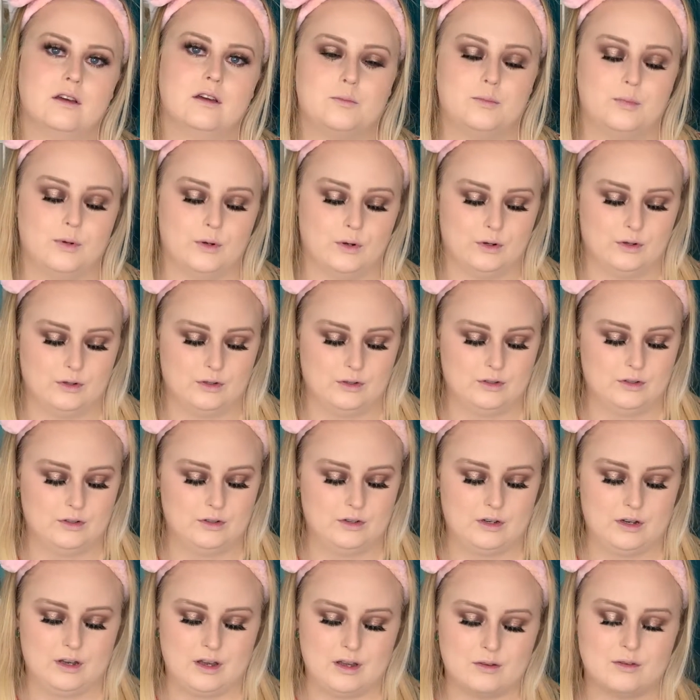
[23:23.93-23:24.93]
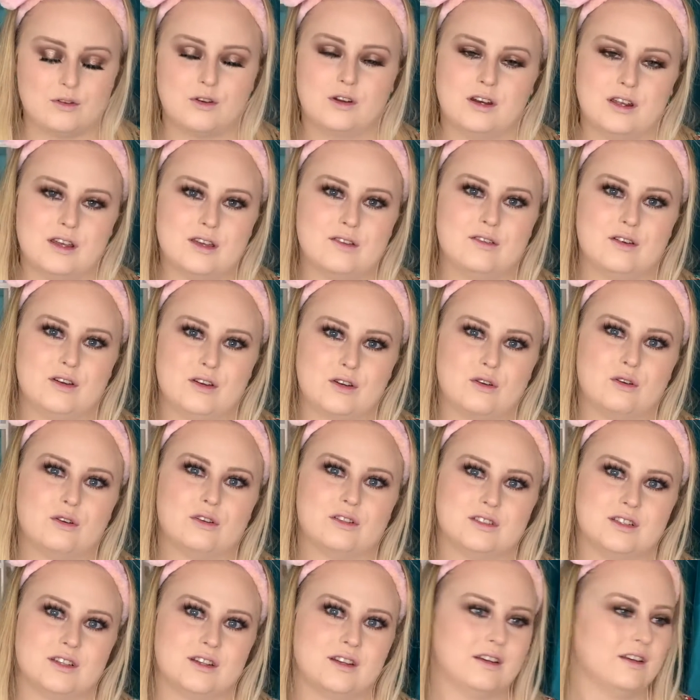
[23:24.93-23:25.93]
But I'm going to give it a go
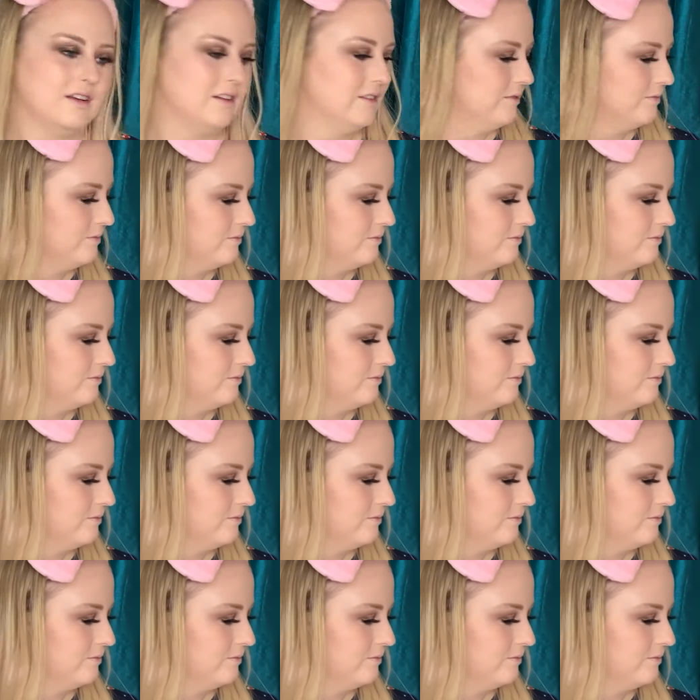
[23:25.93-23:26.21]
today.